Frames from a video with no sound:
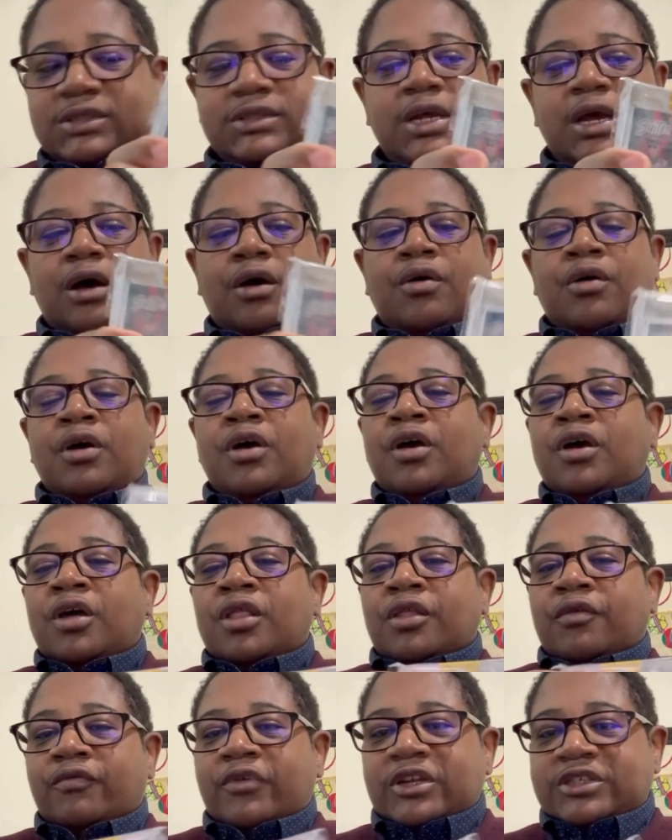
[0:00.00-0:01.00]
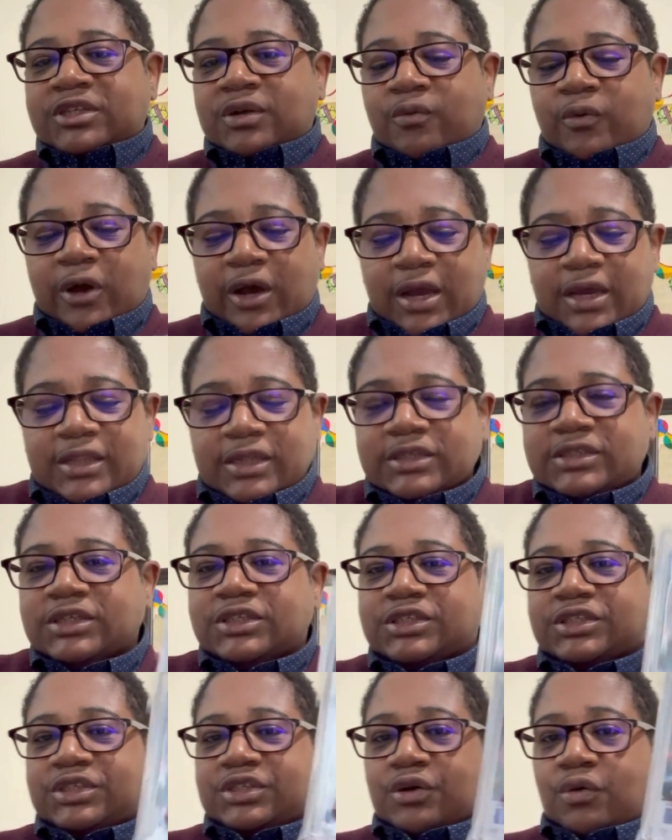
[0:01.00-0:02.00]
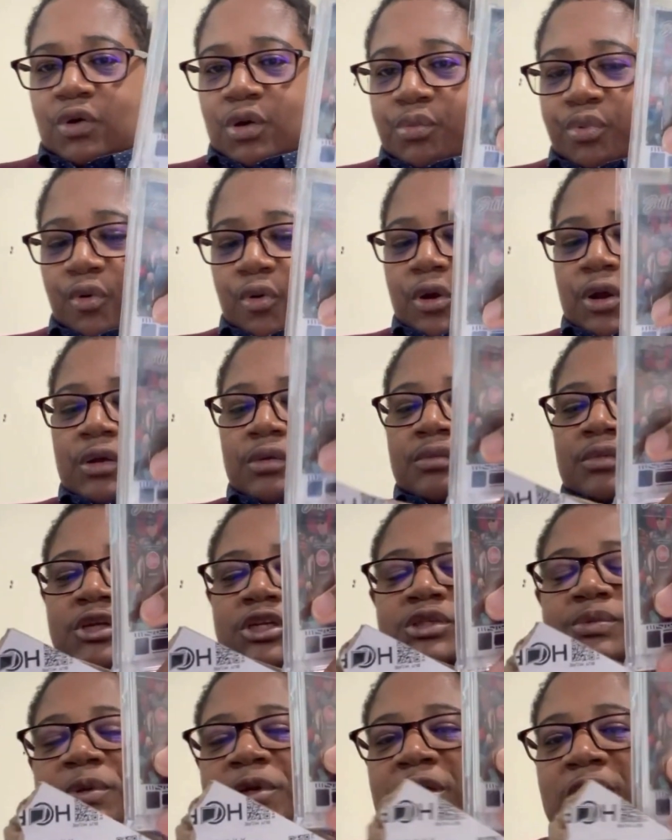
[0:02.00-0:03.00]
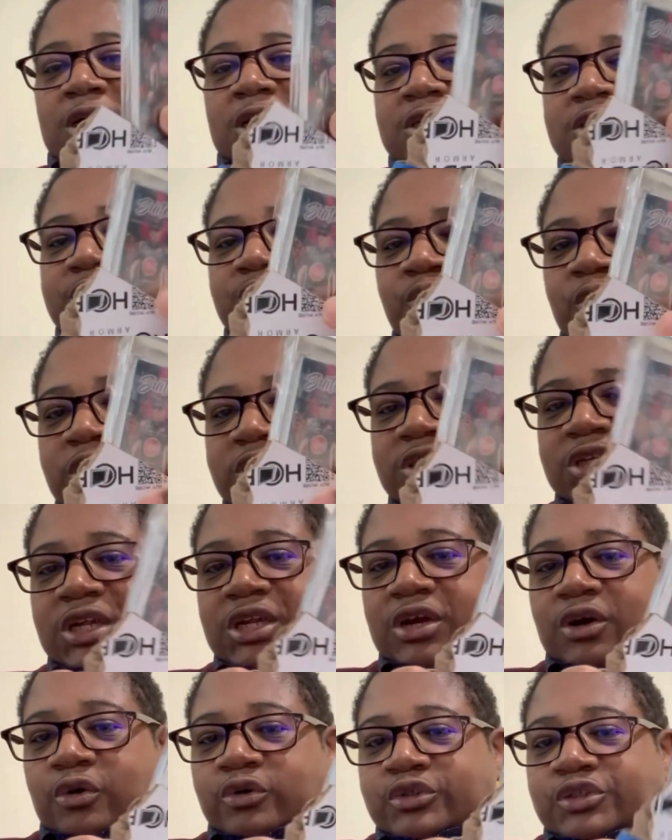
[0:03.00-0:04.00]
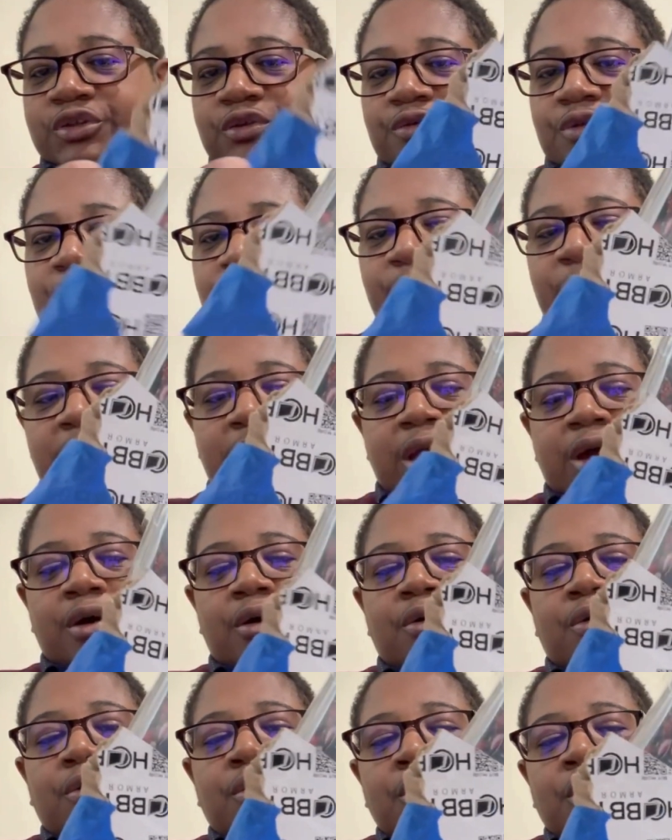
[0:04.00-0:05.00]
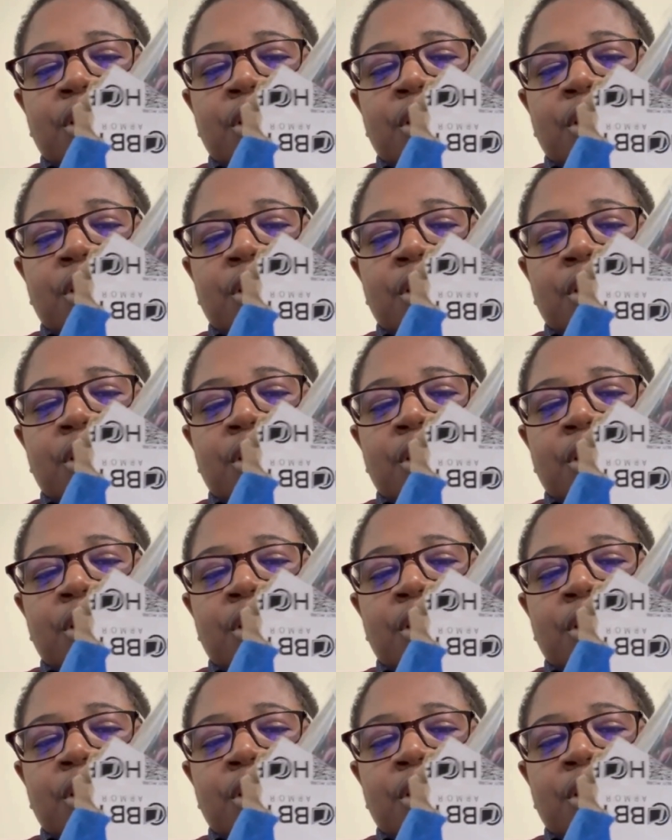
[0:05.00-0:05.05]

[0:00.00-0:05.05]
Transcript: Now, the reason why this is so important is because once it goes through the mail,